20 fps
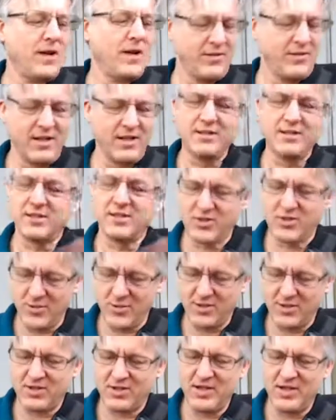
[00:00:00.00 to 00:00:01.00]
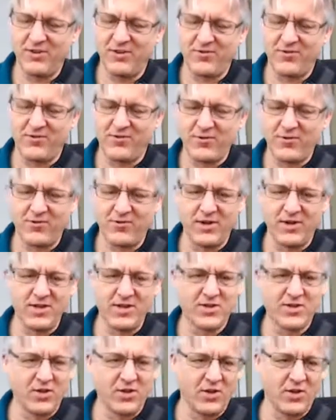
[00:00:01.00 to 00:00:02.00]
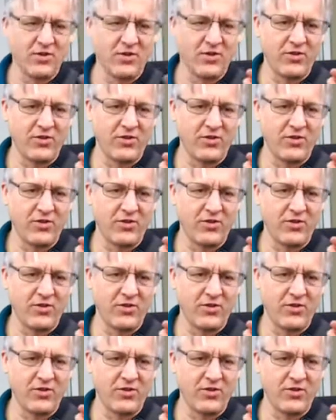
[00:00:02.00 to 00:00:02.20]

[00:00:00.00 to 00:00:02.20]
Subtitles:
let's assume it's a standard 4-phrase solo.